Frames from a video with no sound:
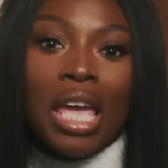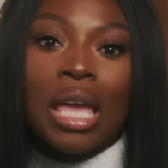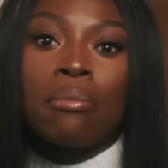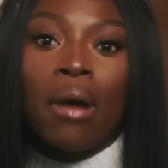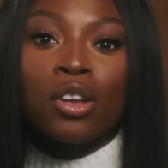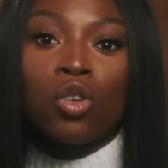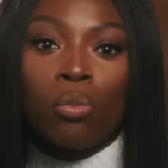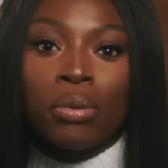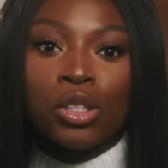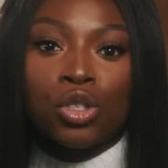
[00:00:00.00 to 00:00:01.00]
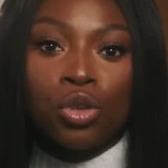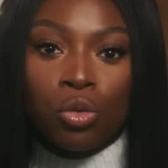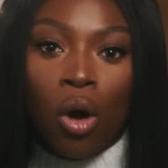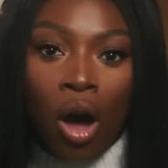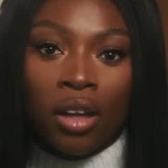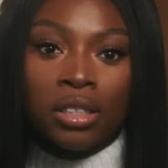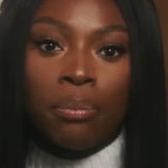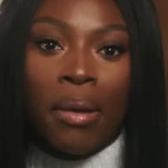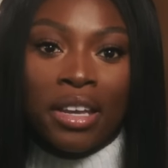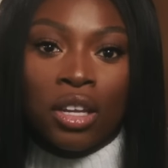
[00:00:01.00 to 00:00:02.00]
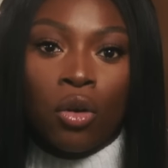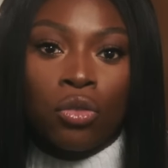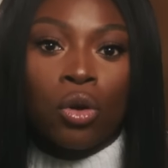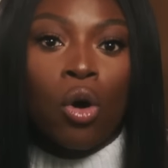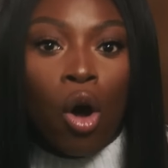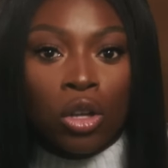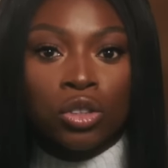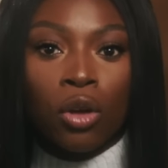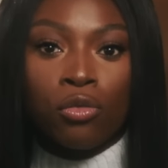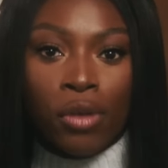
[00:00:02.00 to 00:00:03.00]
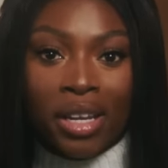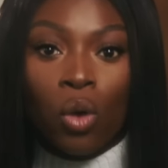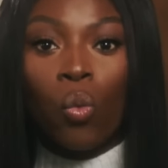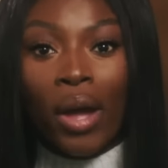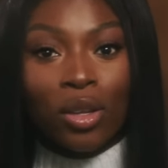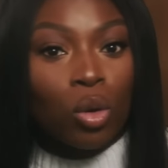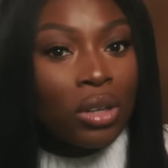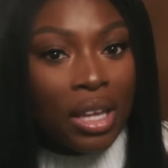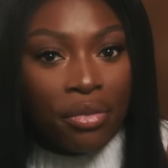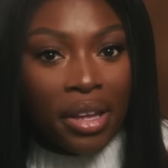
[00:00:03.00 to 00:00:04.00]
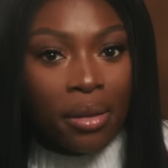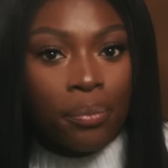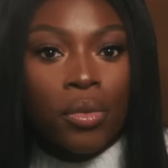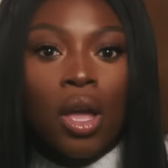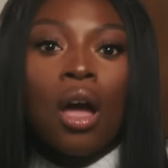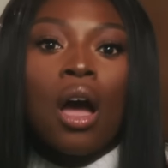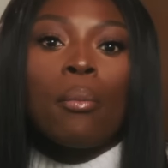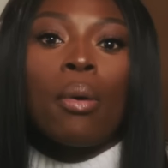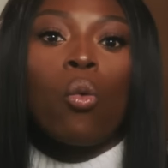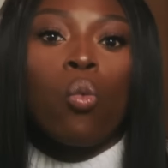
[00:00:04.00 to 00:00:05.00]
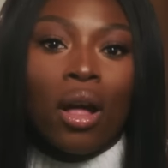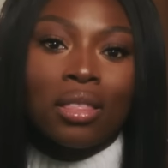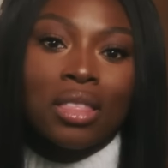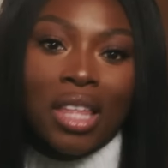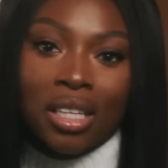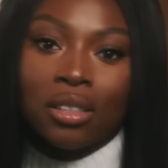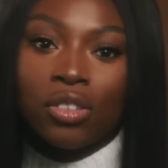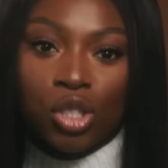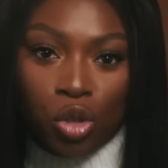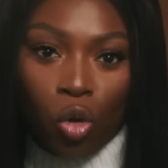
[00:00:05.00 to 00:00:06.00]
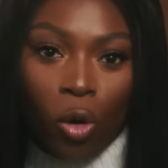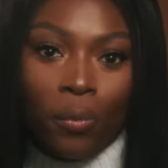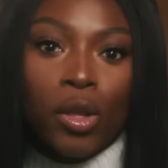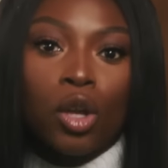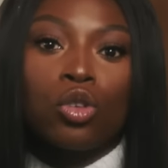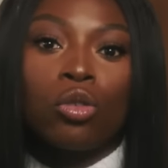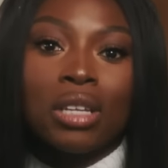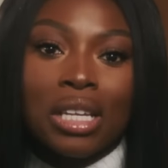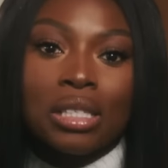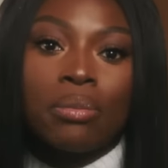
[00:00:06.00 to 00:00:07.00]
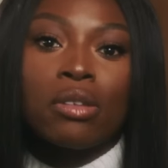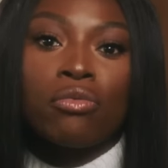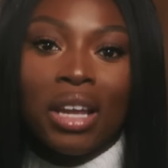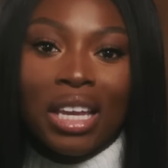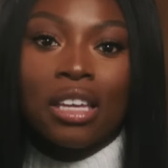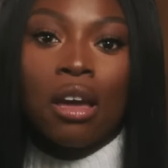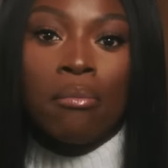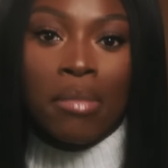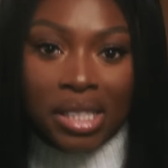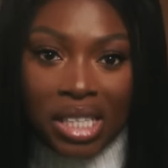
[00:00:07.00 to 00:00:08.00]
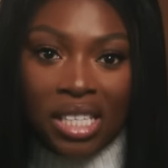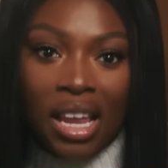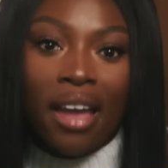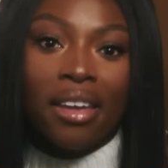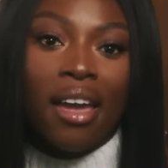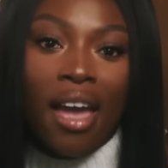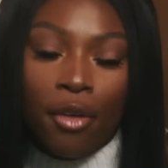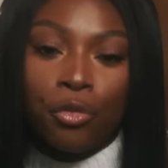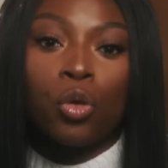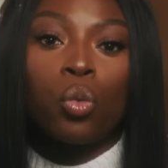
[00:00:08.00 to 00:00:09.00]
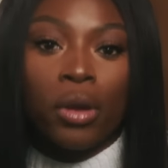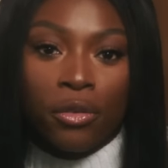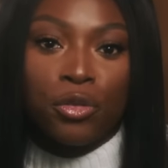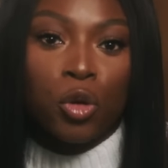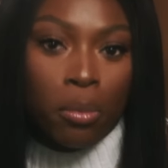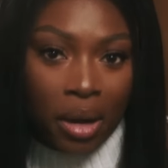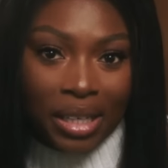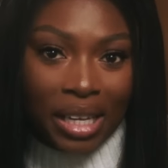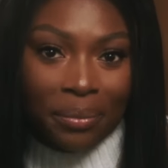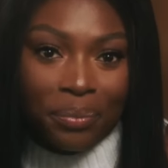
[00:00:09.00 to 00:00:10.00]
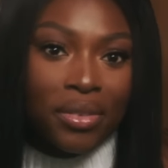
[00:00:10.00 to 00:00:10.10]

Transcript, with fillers: it might not be too hard depending on the cost of rent where you're living. But one thing's for sure, you'll need to be really committed and careful with your money.